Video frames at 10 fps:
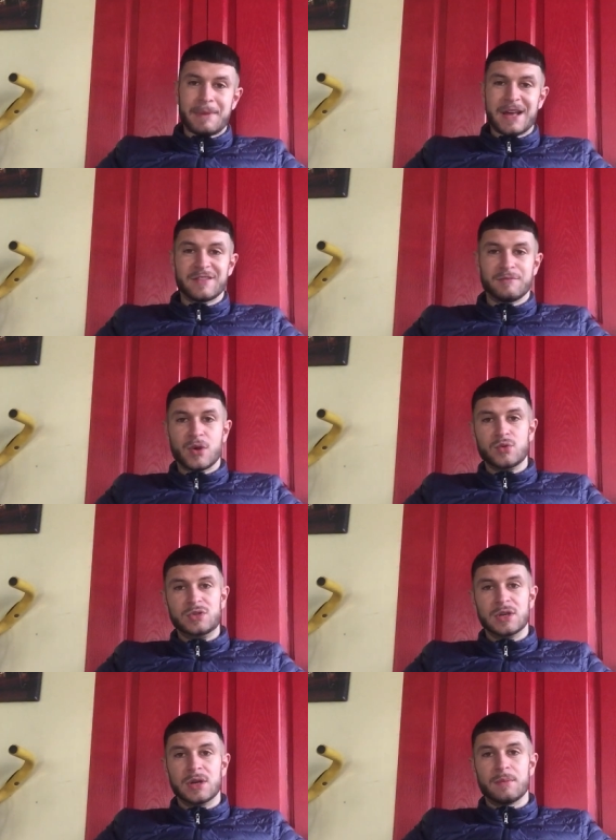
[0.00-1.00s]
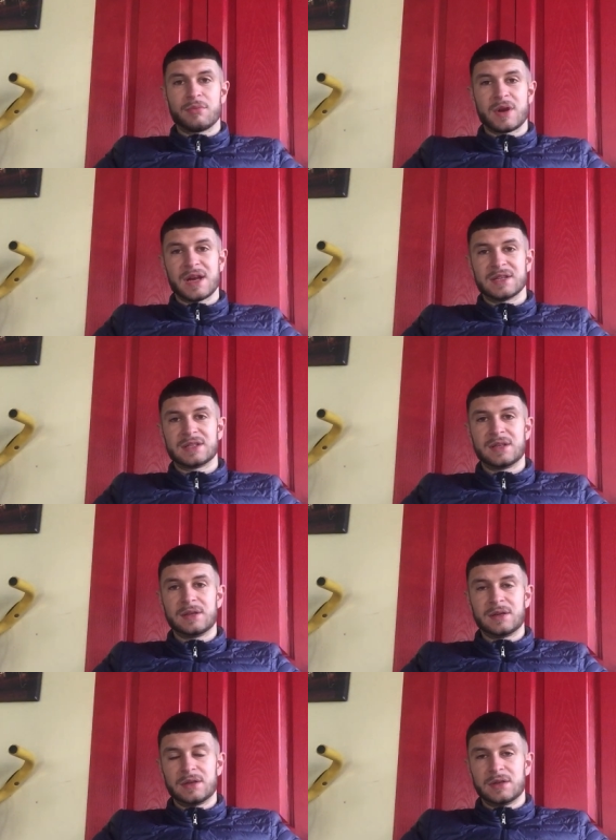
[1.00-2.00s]
path of motion press.
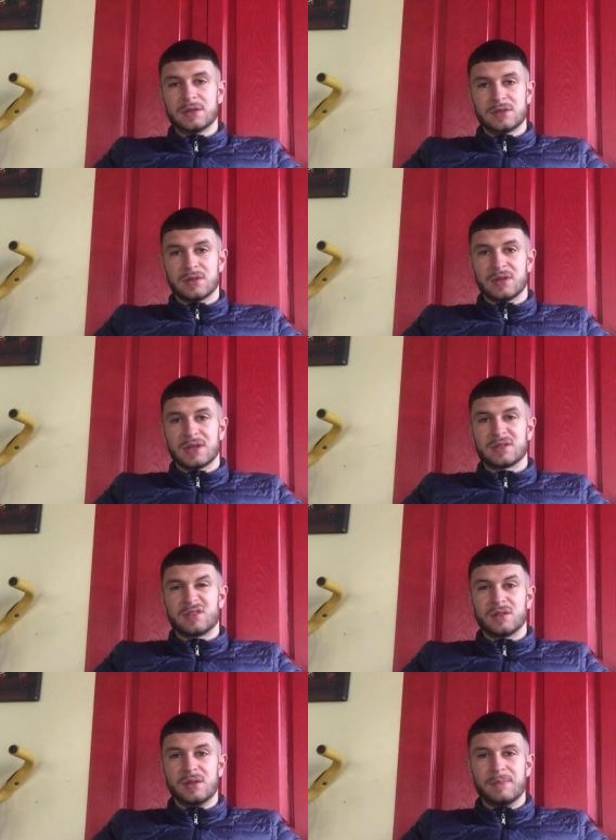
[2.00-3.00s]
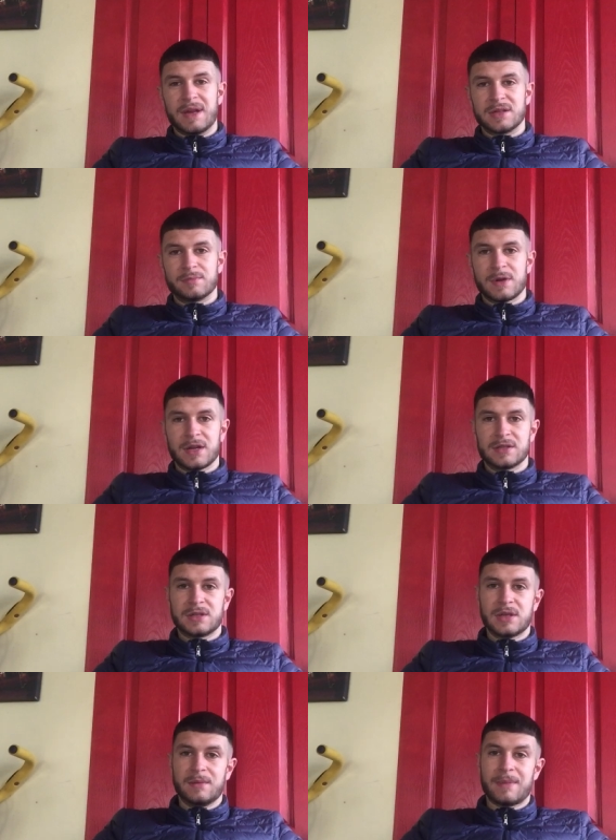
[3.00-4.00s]
So that's like your bench
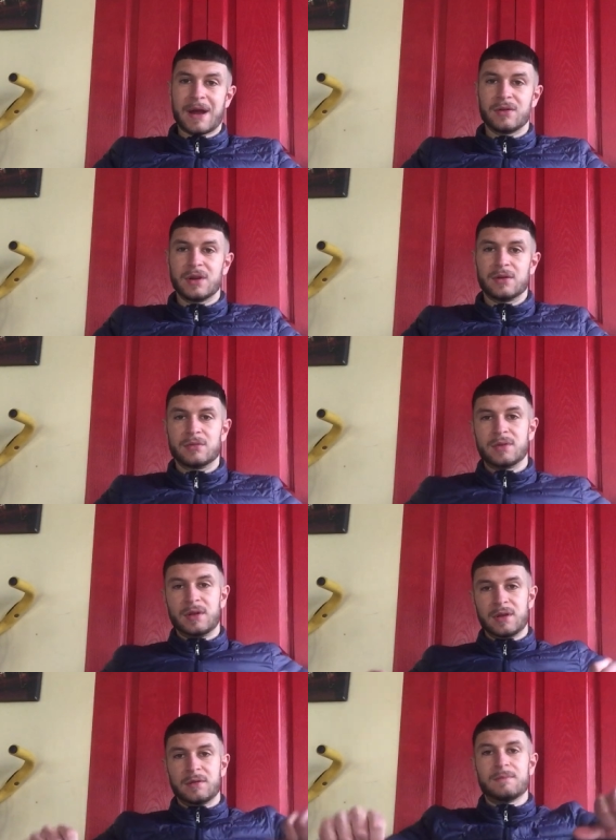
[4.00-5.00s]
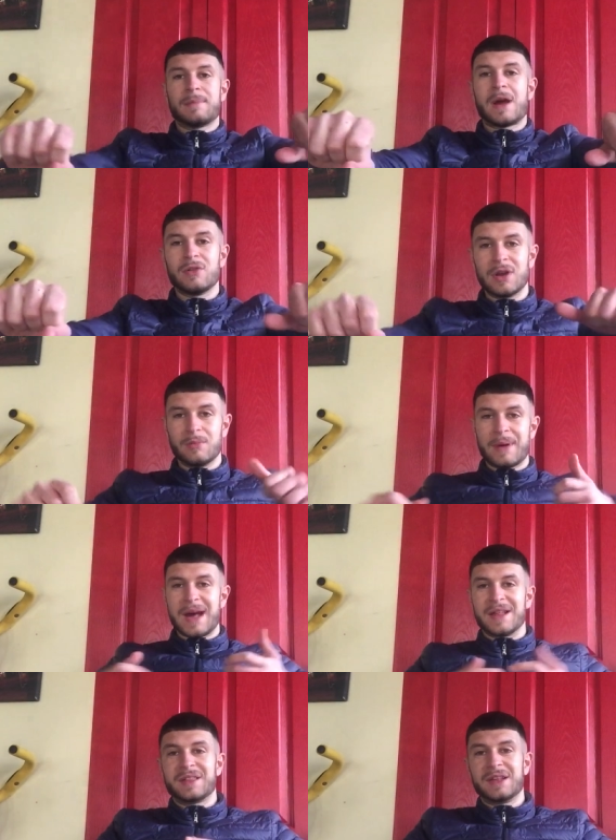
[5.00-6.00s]
press, your parallel
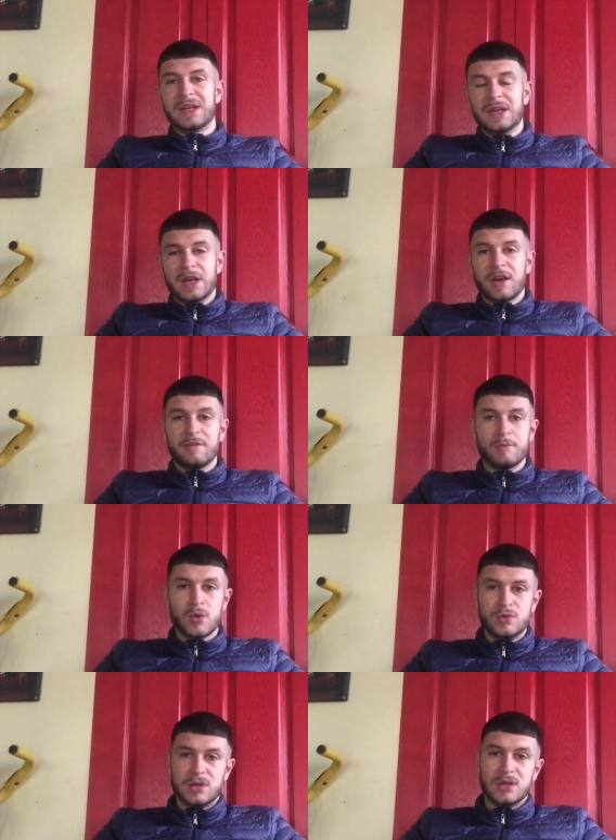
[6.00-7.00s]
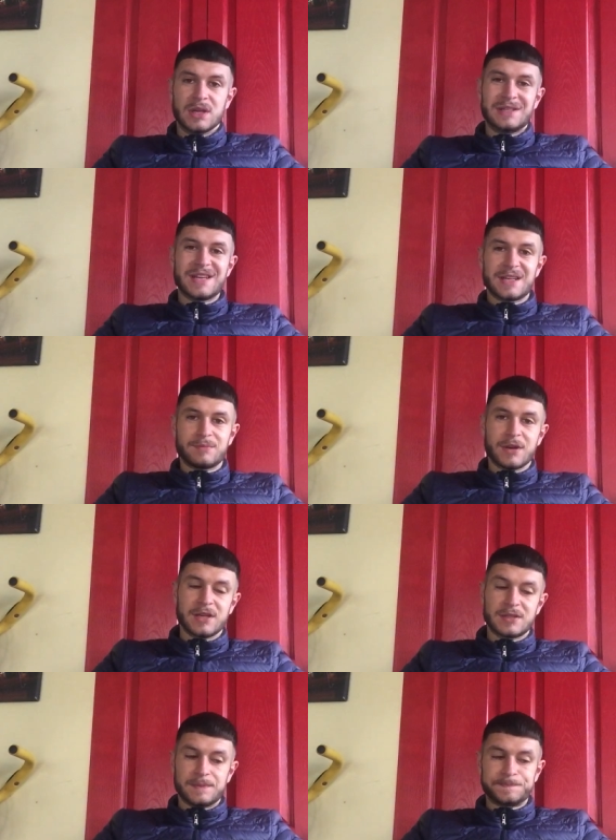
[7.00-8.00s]
path of motion chest
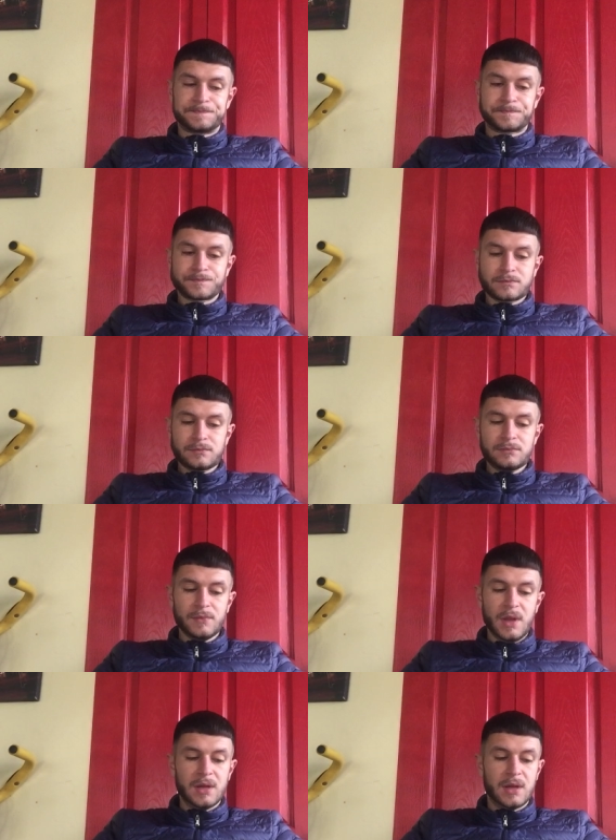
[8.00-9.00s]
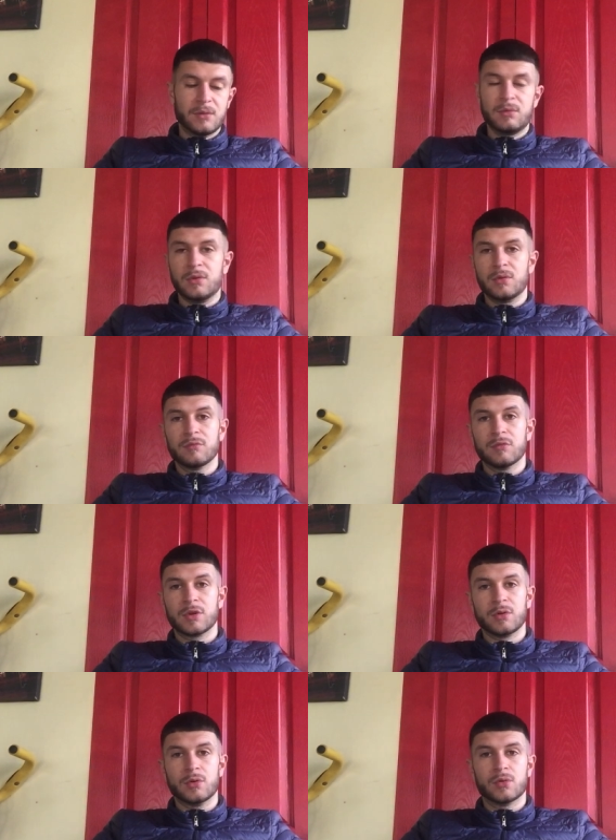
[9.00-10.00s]
press. We can
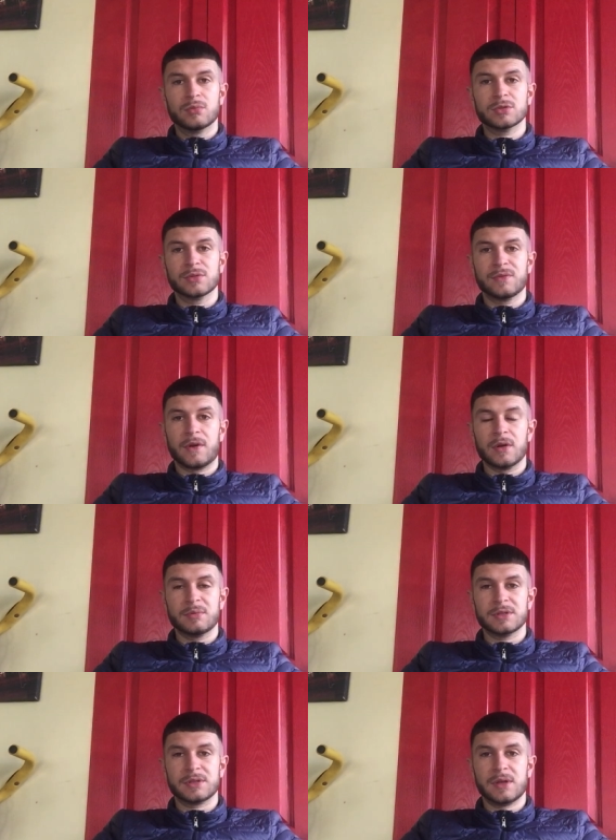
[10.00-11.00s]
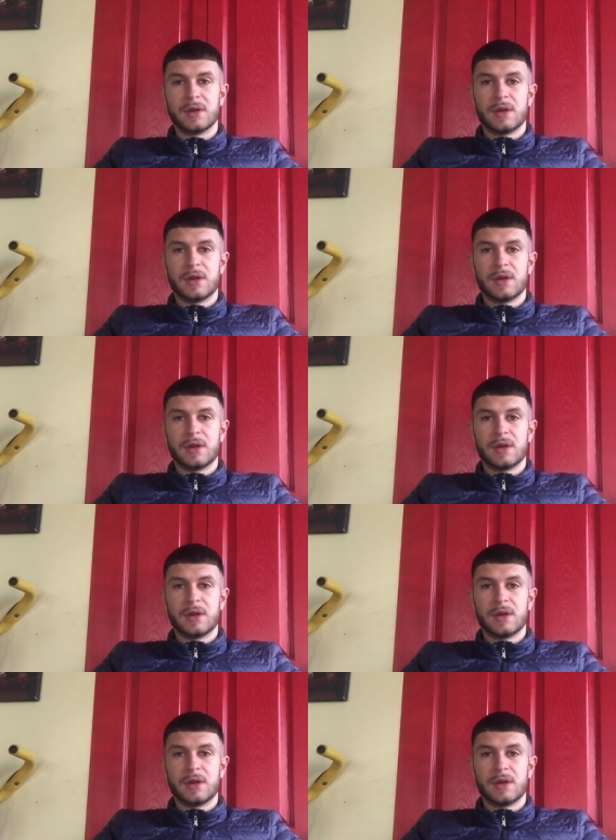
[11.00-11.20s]
recruit all muscle fibres